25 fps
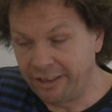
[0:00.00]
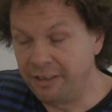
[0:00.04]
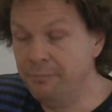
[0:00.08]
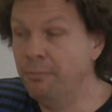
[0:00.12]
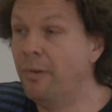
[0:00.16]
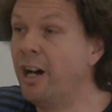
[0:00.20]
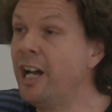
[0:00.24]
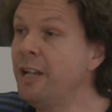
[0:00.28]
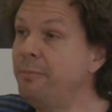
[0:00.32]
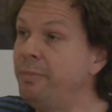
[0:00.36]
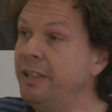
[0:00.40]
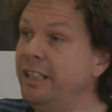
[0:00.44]
it
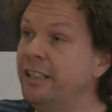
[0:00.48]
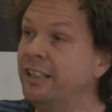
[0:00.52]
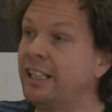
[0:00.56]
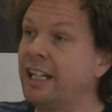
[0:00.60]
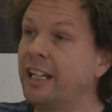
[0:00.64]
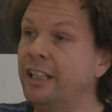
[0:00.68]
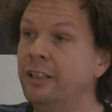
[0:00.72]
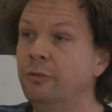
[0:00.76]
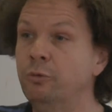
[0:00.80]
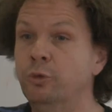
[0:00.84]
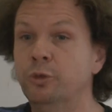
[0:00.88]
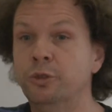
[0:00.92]
might be the
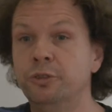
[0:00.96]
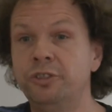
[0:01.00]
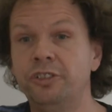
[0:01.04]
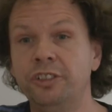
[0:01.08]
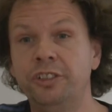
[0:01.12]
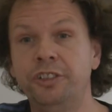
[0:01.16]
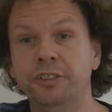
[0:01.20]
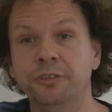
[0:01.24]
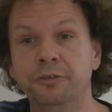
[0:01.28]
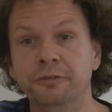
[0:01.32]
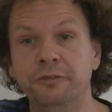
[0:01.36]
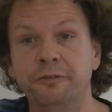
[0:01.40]
kind of
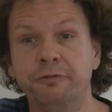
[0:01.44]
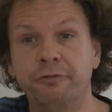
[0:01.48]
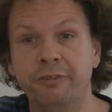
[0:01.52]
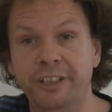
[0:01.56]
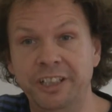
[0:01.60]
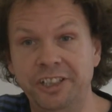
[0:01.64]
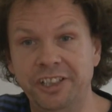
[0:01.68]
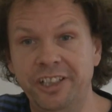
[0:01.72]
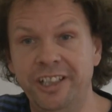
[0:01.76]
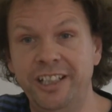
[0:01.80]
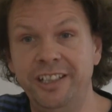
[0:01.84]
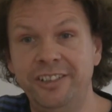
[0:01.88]
water-cooled
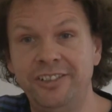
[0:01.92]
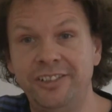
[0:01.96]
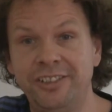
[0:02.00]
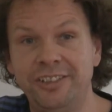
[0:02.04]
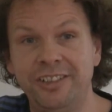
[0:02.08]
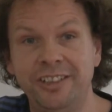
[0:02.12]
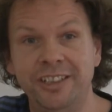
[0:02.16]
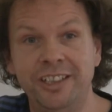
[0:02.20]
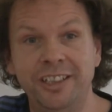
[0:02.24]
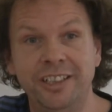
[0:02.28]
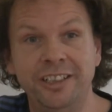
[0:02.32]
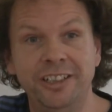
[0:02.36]
fridges
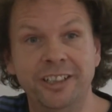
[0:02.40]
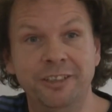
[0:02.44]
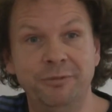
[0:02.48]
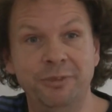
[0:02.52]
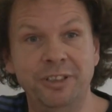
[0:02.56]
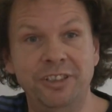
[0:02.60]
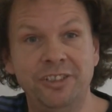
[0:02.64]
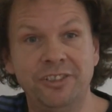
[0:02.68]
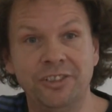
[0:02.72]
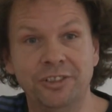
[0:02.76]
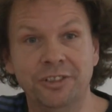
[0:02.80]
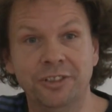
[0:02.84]
that we
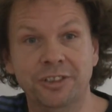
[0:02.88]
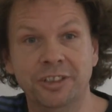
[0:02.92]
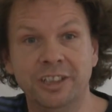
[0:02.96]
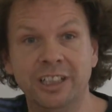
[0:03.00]
saw.